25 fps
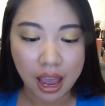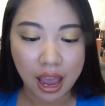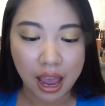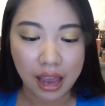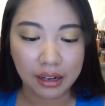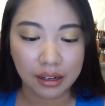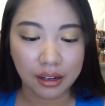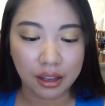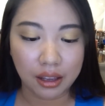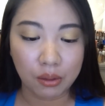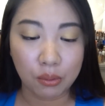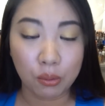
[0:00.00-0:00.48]

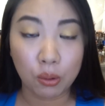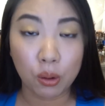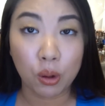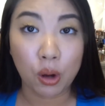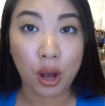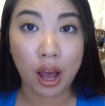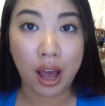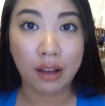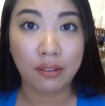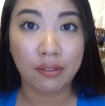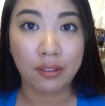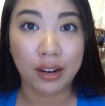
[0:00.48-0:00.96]
and it
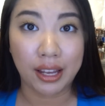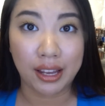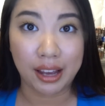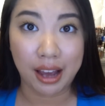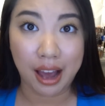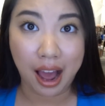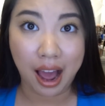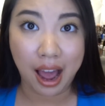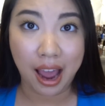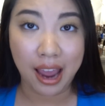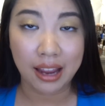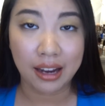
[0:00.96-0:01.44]
will have like
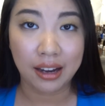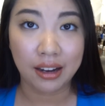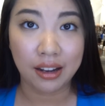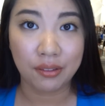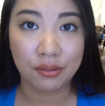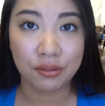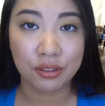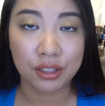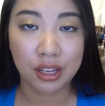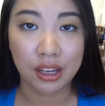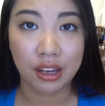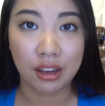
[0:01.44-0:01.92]
an eye
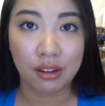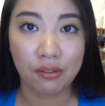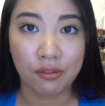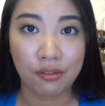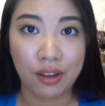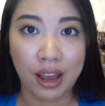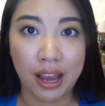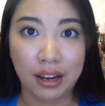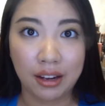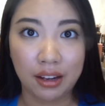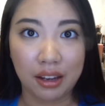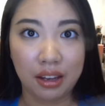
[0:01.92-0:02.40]
lifting
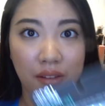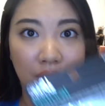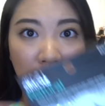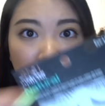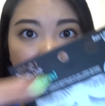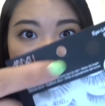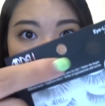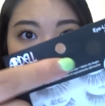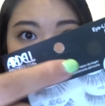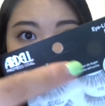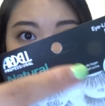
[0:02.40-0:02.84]
effect even it